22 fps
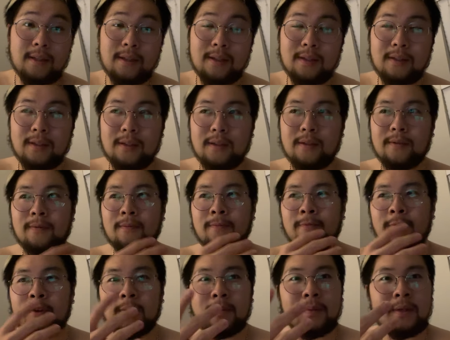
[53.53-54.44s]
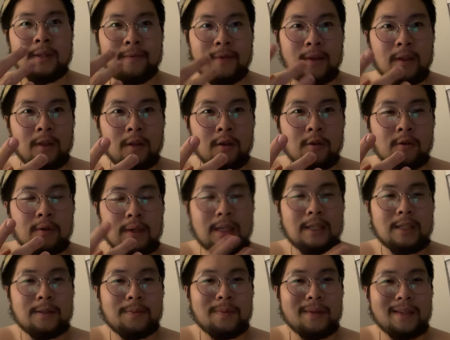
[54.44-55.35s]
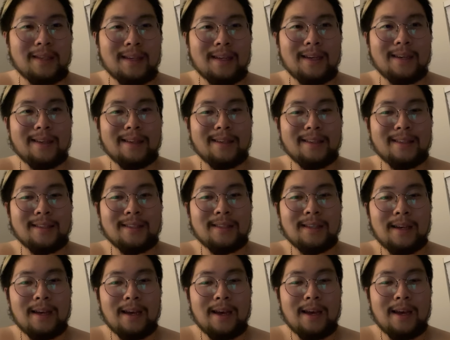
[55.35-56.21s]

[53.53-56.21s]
to film this video is because